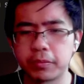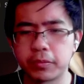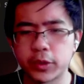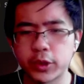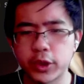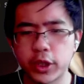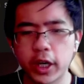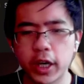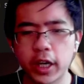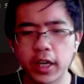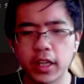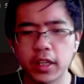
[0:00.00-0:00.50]

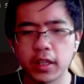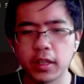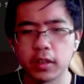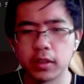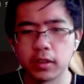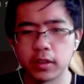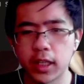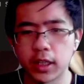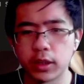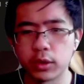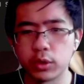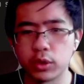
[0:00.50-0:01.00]

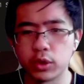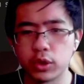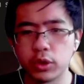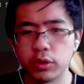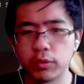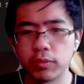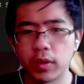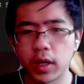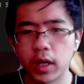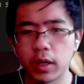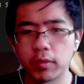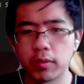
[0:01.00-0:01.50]
trying knight to
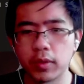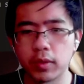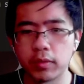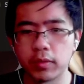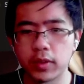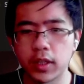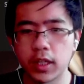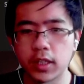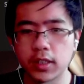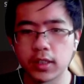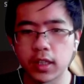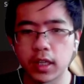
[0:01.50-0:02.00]
g5. If
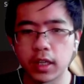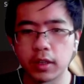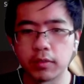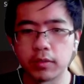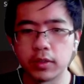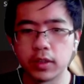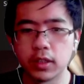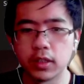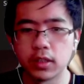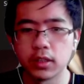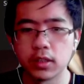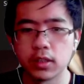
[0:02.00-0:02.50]
takes, I have
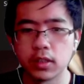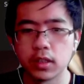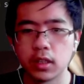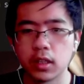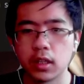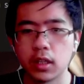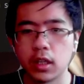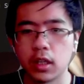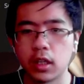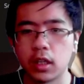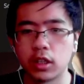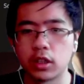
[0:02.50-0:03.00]
this.
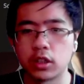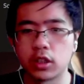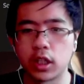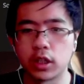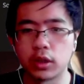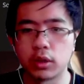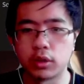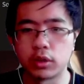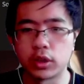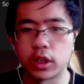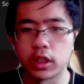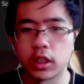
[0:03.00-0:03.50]
Try
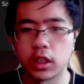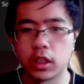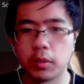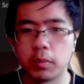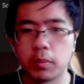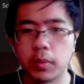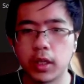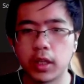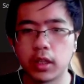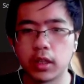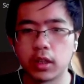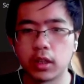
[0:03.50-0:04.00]
to threaten
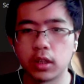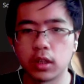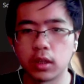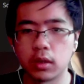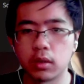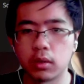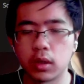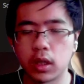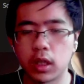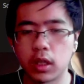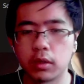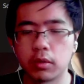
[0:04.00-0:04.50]
mate that
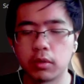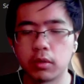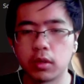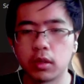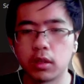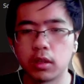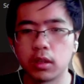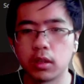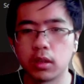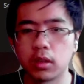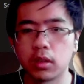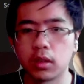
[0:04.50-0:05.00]
you can't,
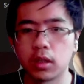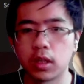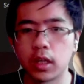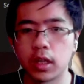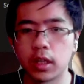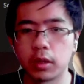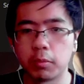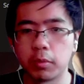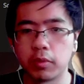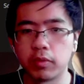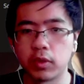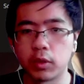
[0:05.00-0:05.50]

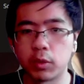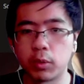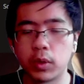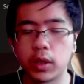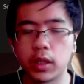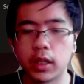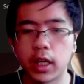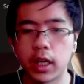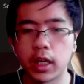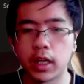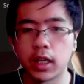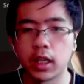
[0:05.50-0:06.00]
and with the
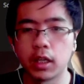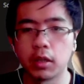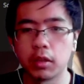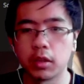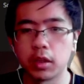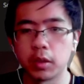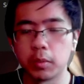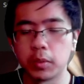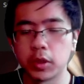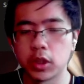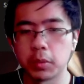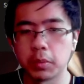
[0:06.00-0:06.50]
queen hanging,
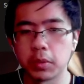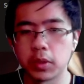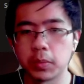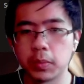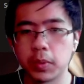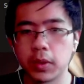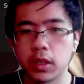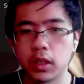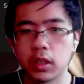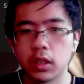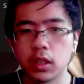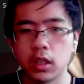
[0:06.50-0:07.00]
the bishop is
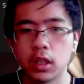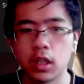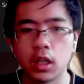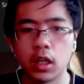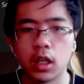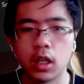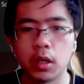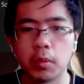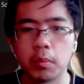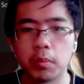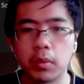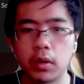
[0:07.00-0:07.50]
pinned.
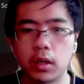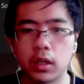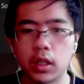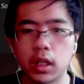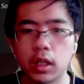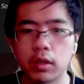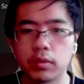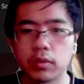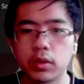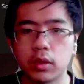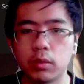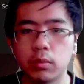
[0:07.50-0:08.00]
But
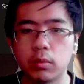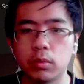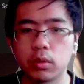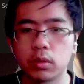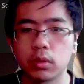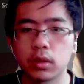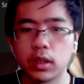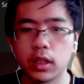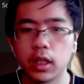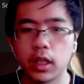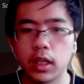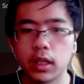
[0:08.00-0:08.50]
after
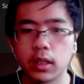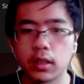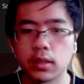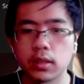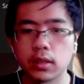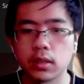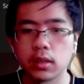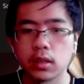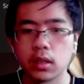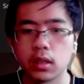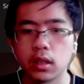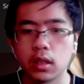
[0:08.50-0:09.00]
rook
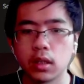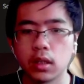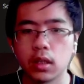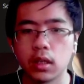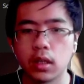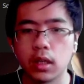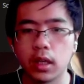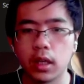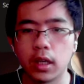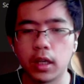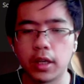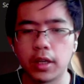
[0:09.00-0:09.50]
takes,
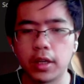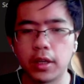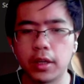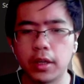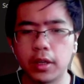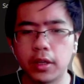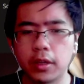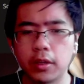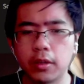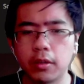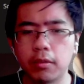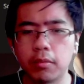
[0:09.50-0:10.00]

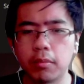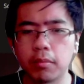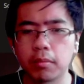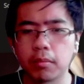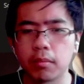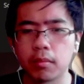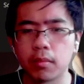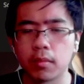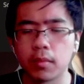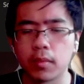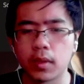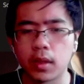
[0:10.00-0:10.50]
and
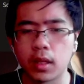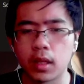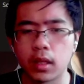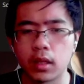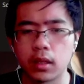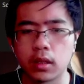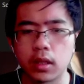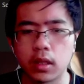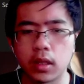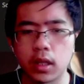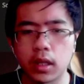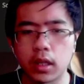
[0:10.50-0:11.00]

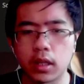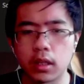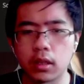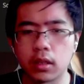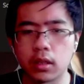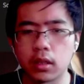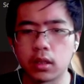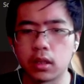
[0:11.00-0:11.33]
like